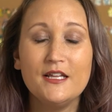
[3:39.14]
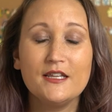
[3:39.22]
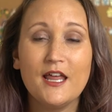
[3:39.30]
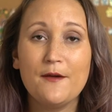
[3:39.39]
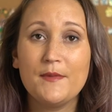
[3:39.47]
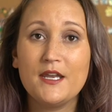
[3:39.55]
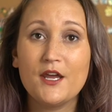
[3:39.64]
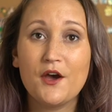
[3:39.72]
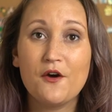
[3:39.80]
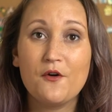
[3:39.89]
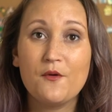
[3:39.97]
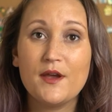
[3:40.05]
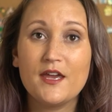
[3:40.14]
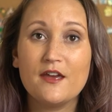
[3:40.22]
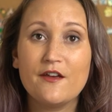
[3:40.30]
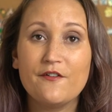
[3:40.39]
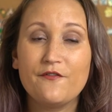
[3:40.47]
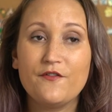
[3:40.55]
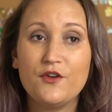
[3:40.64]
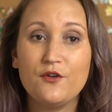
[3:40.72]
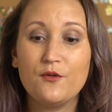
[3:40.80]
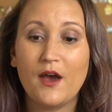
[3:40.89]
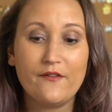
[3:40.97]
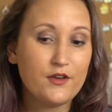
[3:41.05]
let me know if
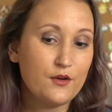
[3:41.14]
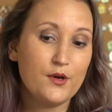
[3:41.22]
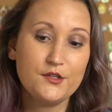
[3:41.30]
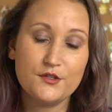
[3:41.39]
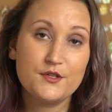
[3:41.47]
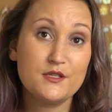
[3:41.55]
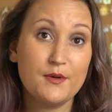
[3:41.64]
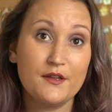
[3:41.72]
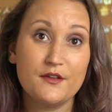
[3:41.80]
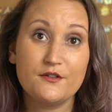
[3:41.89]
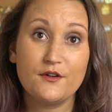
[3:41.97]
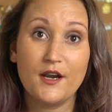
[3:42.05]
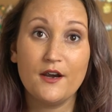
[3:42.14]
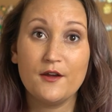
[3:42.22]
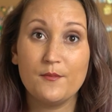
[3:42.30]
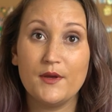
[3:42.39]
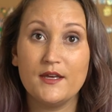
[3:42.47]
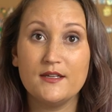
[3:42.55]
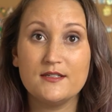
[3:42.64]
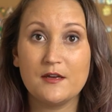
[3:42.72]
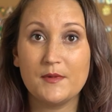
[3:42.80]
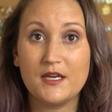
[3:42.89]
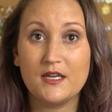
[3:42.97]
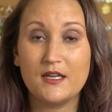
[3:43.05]
you have any questions about the terrarium pins. I
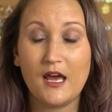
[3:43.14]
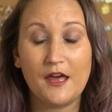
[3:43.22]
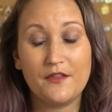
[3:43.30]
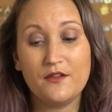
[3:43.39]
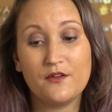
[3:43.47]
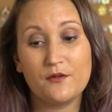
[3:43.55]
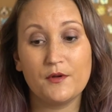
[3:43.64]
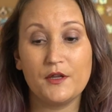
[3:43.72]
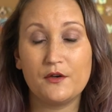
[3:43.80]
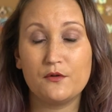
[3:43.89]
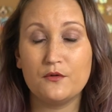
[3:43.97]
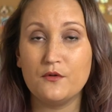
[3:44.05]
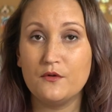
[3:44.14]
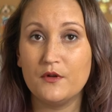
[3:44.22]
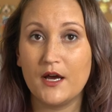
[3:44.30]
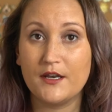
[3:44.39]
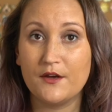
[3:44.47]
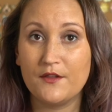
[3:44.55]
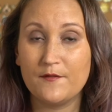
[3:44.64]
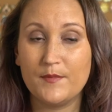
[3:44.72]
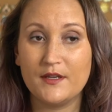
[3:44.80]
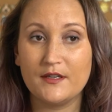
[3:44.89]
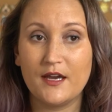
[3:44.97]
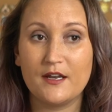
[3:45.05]
mean, I think they're really cool. I know they've
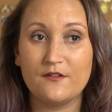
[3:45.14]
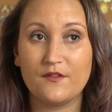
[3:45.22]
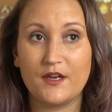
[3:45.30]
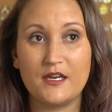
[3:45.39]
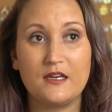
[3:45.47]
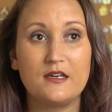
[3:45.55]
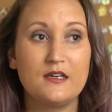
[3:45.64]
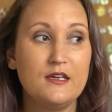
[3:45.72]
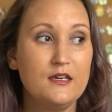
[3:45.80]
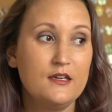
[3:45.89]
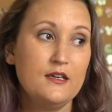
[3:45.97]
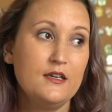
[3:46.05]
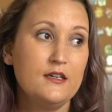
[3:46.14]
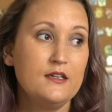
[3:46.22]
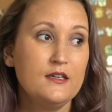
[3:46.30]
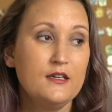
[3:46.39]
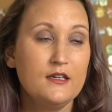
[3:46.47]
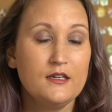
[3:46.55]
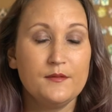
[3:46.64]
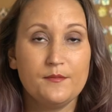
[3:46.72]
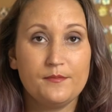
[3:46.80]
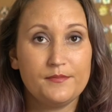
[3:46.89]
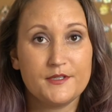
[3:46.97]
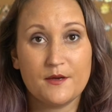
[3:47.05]
been kind of like,
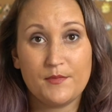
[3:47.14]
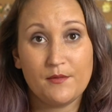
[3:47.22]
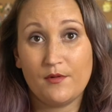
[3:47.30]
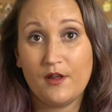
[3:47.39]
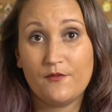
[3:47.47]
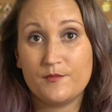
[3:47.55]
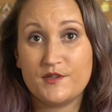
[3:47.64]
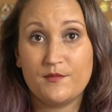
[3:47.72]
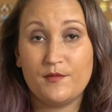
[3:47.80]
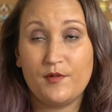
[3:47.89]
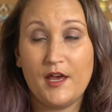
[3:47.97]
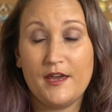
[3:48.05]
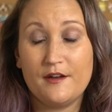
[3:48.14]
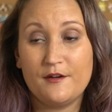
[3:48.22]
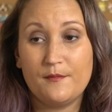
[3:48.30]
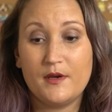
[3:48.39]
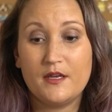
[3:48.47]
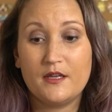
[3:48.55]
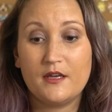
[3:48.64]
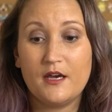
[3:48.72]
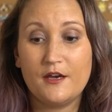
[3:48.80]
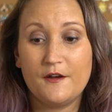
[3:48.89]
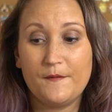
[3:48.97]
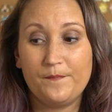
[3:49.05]
some people love them, some people hate them.
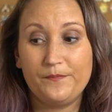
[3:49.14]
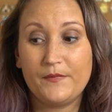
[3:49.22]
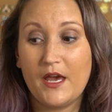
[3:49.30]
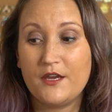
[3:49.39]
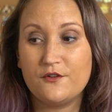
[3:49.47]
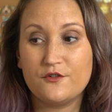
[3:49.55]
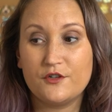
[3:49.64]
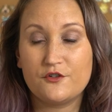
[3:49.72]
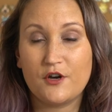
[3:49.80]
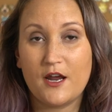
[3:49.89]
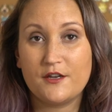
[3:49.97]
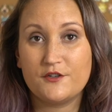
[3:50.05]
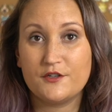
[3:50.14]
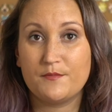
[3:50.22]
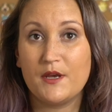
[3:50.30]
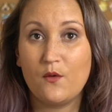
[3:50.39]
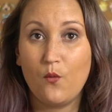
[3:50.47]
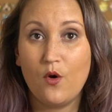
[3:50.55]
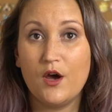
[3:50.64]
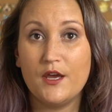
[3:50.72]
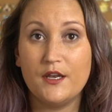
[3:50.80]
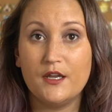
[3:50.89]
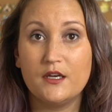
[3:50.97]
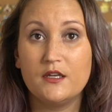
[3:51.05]
Um, I usually try to just pick
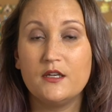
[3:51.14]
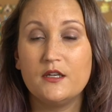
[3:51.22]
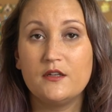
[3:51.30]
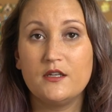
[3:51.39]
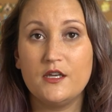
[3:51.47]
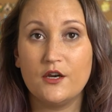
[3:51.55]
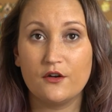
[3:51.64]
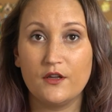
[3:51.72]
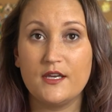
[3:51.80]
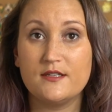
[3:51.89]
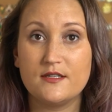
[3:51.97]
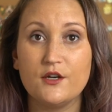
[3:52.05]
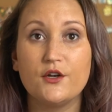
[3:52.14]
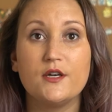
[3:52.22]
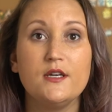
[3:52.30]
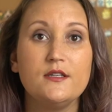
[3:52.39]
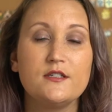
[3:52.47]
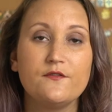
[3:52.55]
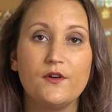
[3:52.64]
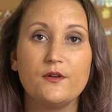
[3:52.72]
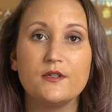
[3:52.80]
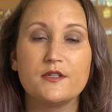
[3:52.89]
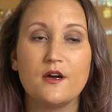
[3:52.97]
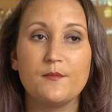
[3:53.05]
one yearly series to
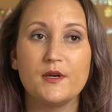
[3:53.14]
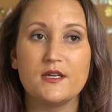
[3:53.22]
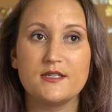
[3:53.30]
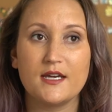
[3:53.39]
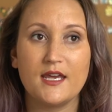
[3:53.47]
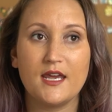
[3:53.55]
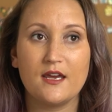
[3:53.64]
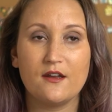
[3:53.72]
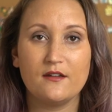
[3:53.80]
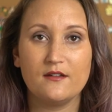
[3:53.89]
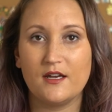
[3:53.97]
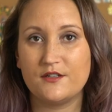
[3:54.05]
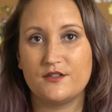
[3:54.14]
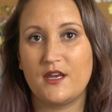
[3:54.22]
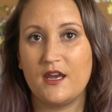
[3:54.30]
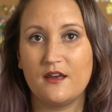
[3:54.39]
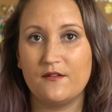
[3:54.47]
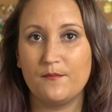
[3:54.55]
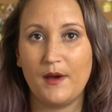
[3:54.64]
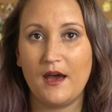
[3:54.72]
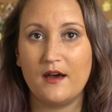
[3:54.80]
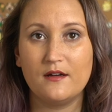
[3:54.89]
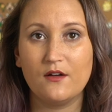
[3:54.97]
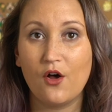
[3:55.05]
focus on because I can't, I just can't
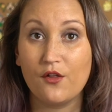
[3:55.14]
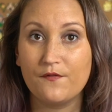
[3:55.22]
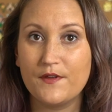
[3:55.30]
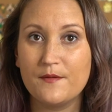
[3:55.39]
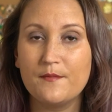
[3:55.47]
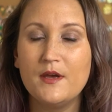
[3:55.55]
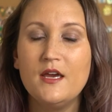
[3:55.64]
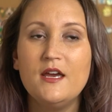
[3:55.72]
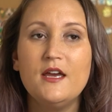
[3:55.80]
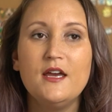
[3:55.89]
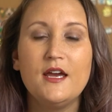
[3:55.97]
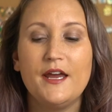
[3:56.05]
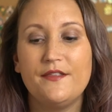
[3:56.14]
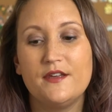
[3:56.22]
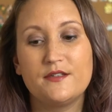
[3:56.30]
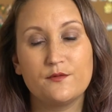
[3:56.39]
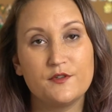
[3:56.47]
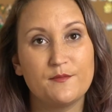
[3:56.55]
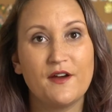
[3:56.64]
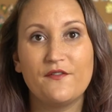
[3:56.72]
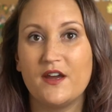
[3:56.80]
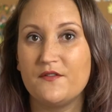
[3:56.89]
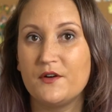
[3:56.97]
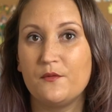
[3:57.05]
buy all of them. And this was my
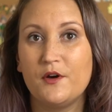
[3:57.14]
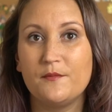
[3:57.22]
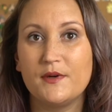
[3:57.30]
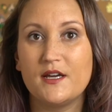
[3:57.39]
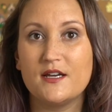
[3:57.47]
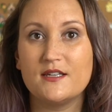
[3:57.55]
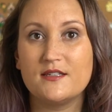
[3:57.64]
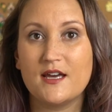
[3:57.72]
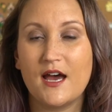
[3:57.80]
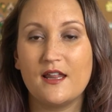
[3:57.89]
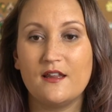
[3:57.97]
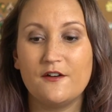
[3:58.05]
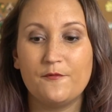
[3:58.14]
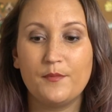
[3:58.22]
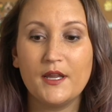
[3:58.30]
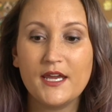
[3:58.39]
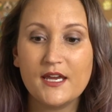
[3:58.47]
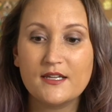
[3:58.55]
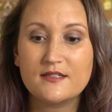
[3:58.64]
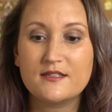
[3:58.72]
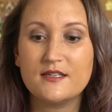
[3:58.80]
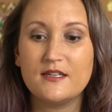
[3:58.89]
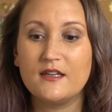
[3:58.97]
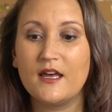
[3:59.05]
favorite one because I love
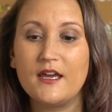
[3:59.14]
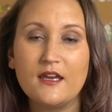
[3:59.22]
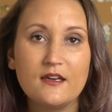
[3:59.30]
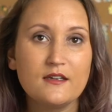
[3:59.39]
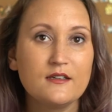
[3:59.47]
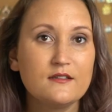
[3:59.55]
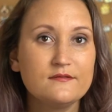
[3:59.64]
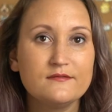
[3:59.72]
plants and like,